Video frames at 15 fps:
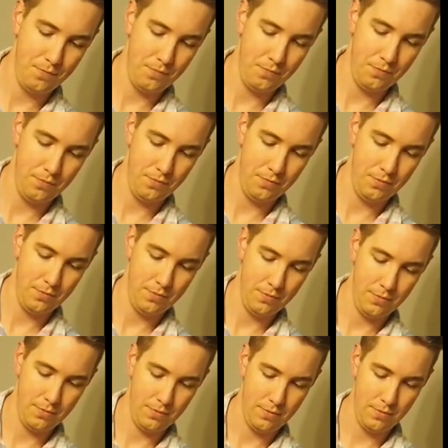
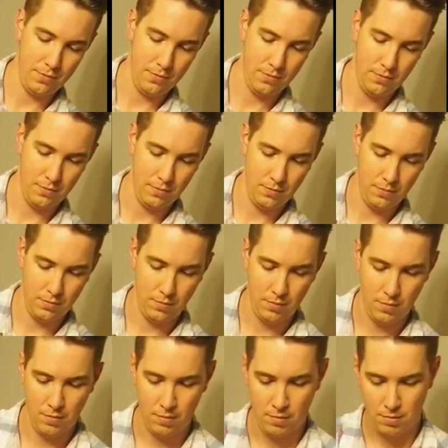
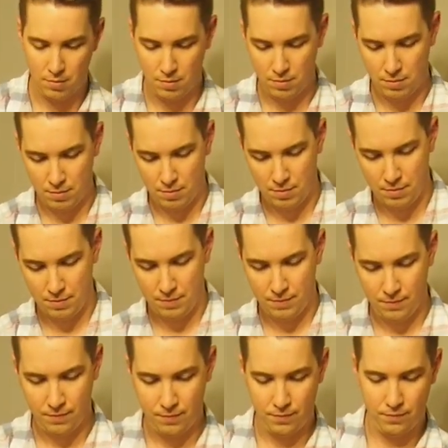
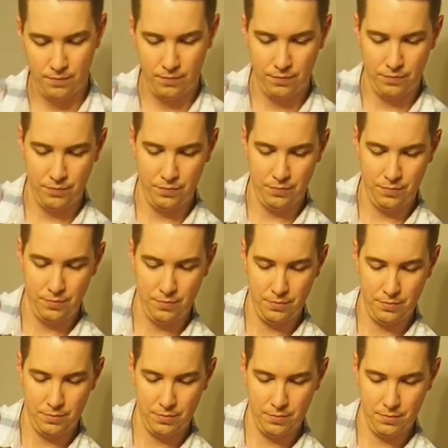
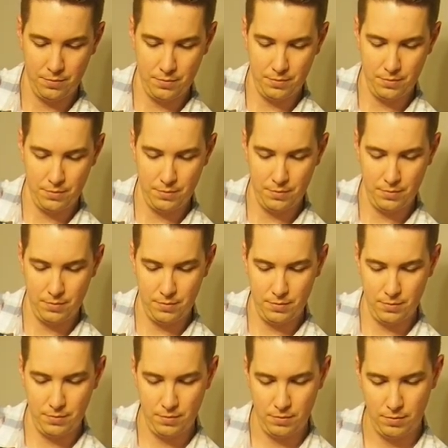
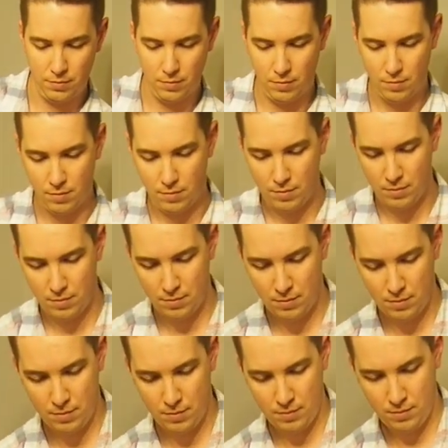
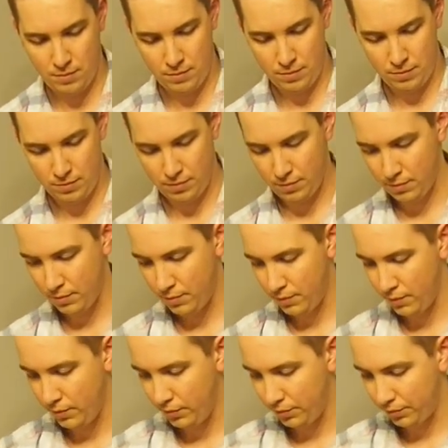
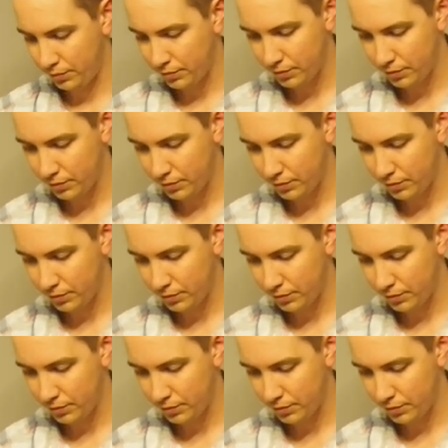(no one is talking)